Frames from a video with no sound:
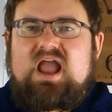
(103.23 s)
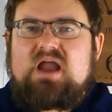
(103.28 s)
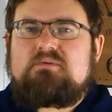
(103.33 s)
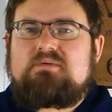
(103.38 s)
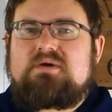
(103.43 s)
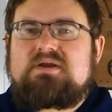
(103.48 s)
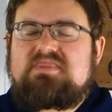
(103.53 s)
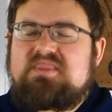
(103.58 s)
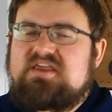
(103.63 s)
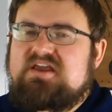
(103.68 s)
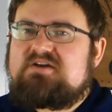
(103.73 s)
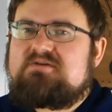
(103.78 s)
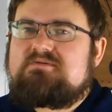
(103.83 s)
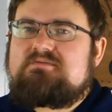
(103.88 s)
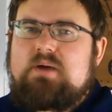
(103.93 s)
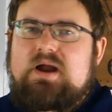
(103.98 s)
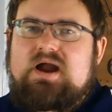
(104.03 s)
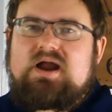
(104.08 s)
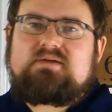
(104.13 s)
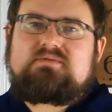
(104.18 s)
And when they
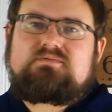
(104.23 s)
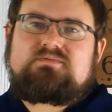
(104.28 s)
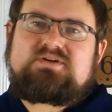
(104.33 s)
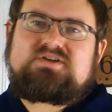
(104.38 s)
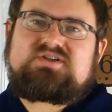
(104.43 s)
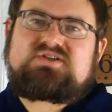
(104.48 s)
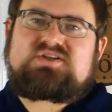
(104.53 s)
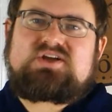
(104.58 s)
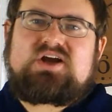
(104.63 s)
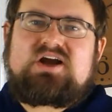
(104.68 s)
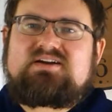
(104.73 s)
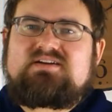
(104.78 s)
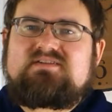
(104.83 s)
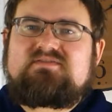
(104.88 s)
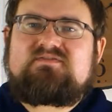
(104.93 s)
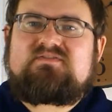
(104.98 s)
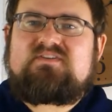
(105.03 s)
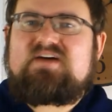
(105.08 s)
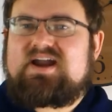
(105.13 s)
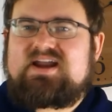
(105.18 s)
arrived, we
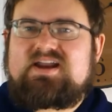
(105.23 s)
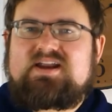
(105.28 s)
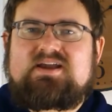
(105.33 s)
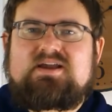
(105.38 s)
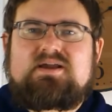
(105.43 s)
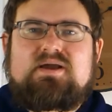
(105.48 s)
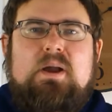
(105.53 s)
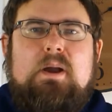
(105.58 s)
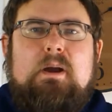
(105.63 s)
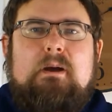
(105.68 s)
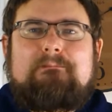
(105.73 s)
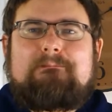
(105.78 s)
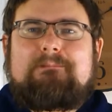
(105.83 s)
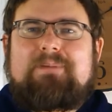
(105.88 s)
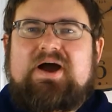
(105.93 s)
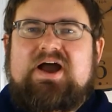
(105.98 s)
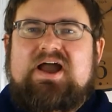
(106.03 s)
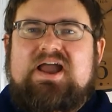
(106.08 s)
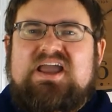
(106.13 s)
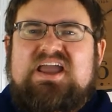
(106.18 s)
started fighting
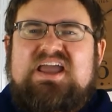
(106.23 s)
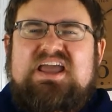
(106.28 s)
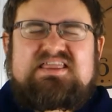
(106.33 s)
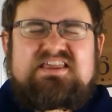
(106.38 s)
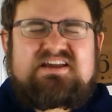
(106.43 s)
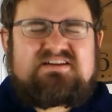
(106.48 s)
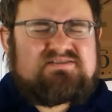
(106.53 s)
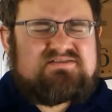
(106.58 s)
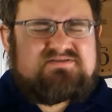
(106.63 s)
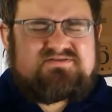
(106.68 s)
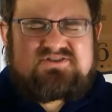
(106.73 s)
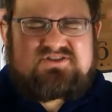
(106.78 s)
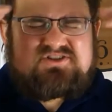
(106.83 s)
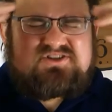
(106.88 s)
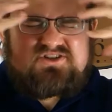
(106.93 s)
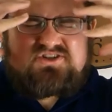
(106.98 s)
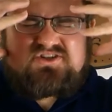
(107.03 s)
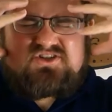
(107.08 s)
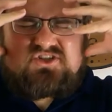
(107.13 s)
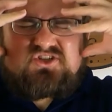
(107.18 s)
but there's
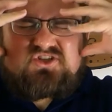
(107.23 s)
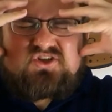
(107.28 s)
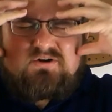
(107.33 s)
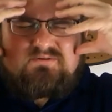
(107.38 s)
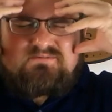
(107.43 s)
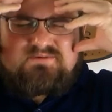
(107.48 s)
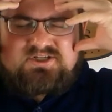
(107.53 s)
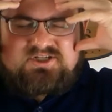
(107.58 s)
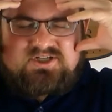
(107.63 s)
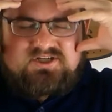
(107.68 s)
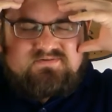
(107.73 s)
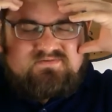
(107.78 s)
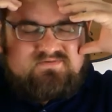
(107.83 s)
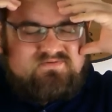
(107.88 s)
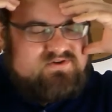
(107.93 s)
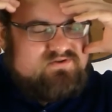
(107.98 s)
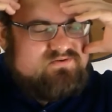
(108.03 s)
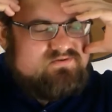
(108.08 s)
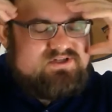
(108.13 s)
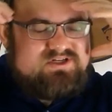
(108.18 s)
just so much
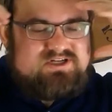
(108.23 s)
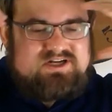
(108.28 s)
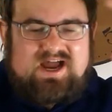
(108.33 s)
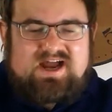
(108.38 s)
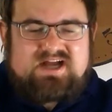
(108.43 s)
confusion.